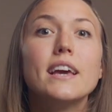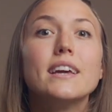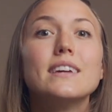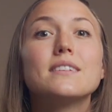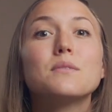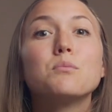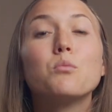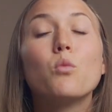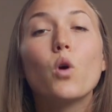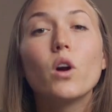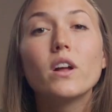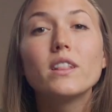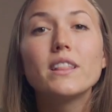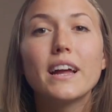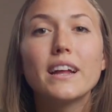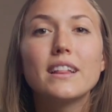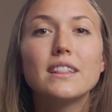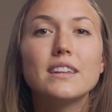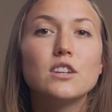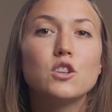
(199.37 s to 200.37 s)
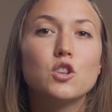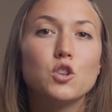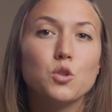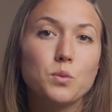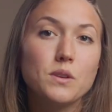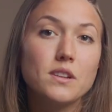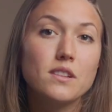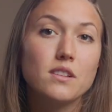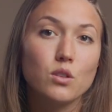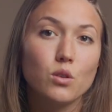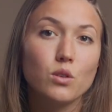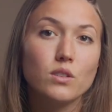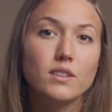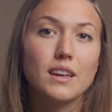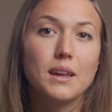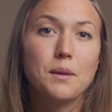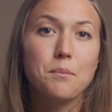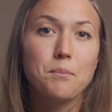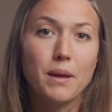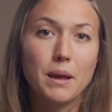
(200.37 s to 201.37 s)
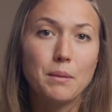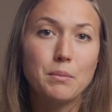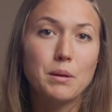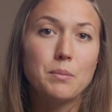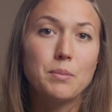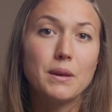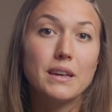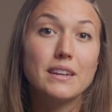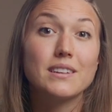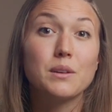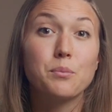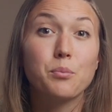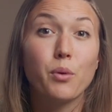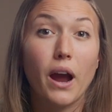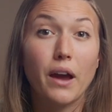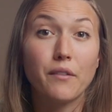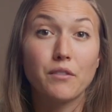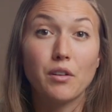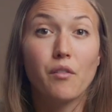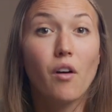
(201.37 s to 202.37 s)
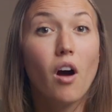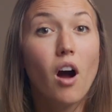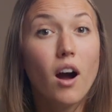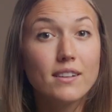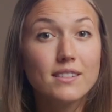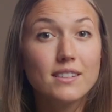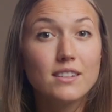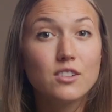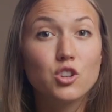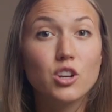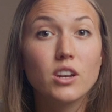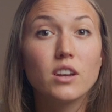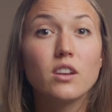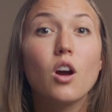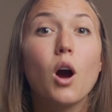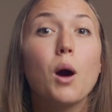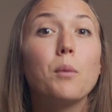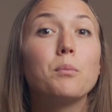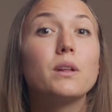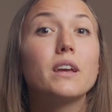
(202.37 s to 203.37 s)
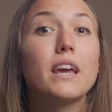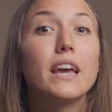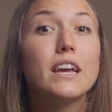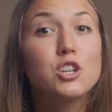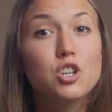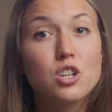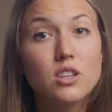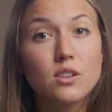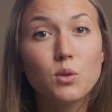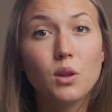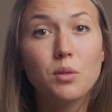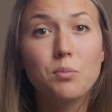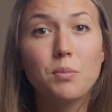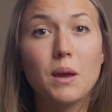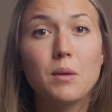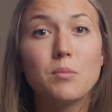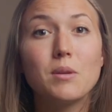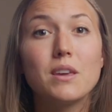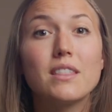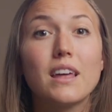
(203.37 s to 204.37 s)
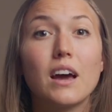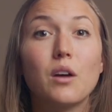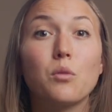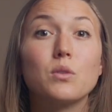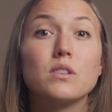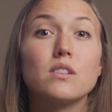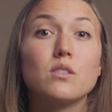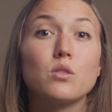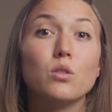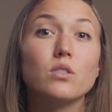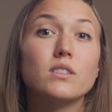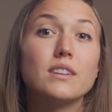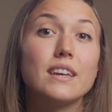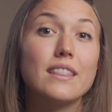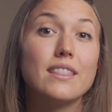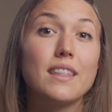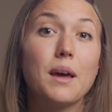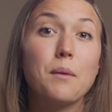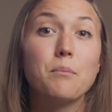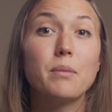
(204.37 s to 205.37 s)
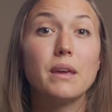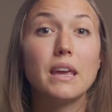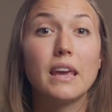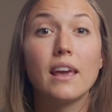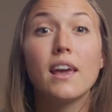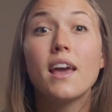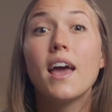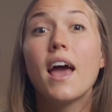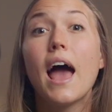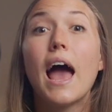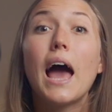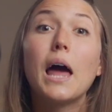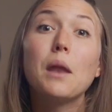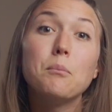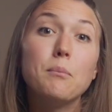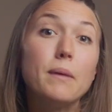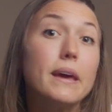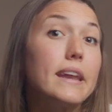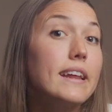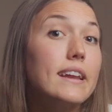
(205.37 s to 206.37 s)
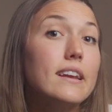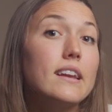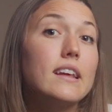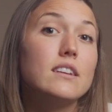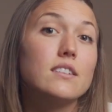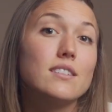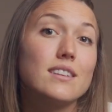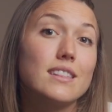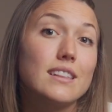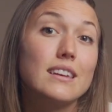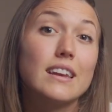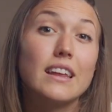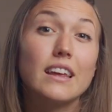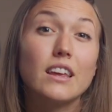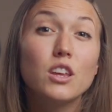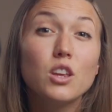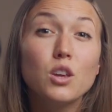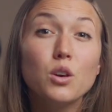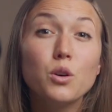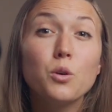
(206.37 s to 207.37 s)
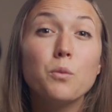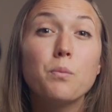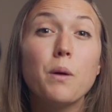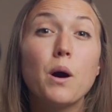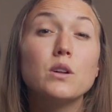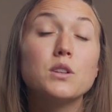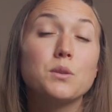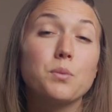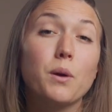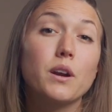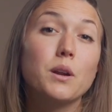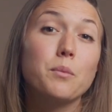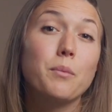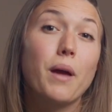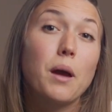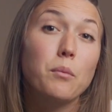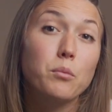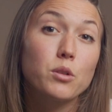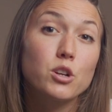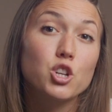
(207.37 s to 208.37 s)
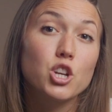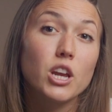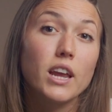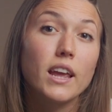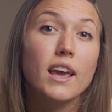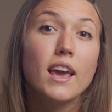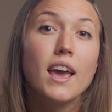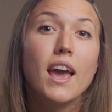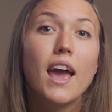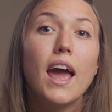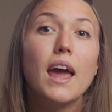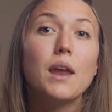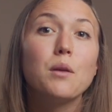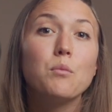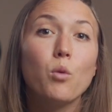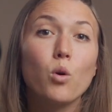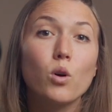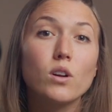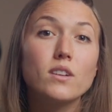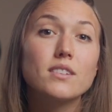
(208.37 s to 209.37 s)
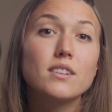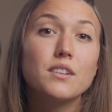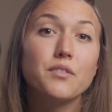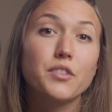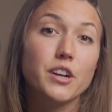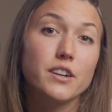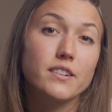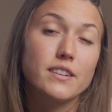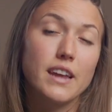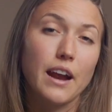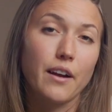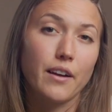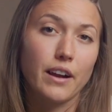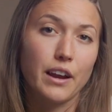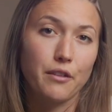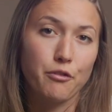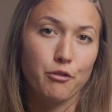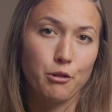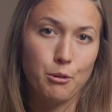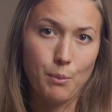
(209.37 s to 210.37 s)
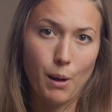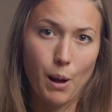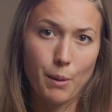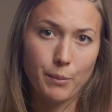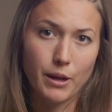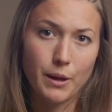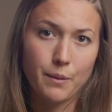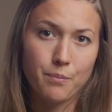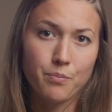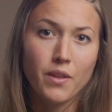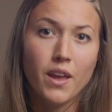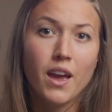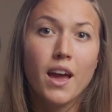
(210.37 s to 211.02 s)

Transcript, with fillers: is more likely to result in baby being deprived of oxygen, complications with baby that result in them being admitted into the NICU, postpartum hemorrhaging, and more severe tearing for mama.